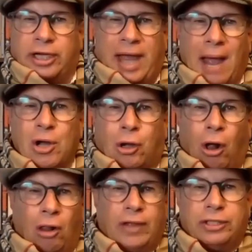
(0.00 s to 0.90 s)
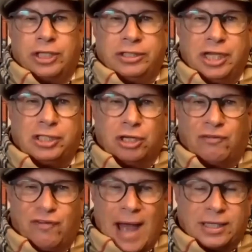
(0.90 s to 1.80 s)
chemical that's a
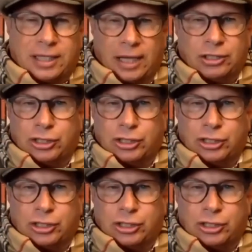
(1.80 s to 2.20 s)
disinfectant.